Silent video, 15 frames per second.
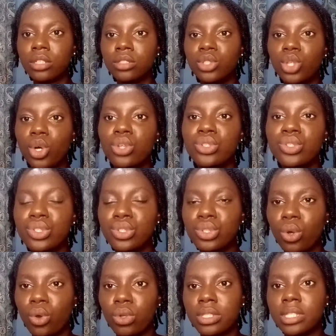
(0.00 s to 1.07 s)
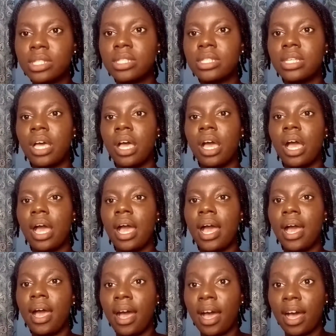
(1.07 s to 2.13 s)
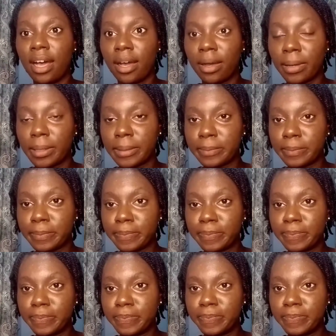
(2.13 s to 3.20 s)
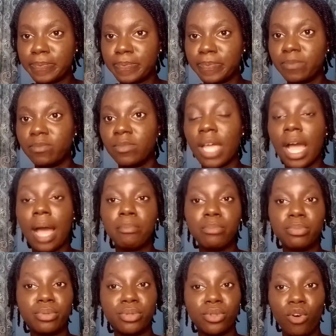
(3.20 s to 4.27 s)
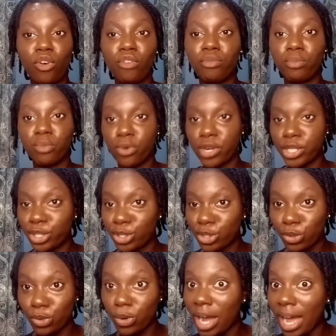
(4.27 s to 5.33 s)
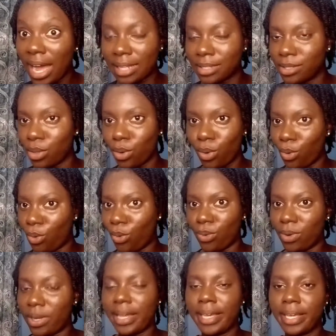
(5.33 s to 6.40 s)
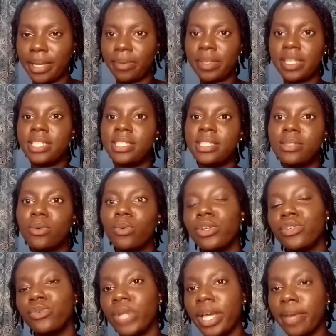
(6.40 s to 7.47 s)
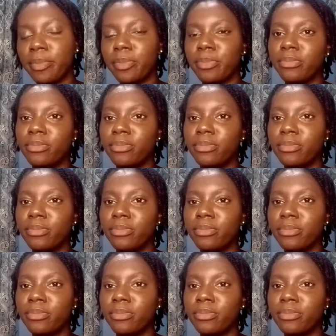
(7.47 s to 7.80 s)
does not um absorb moisture at all, like when you have,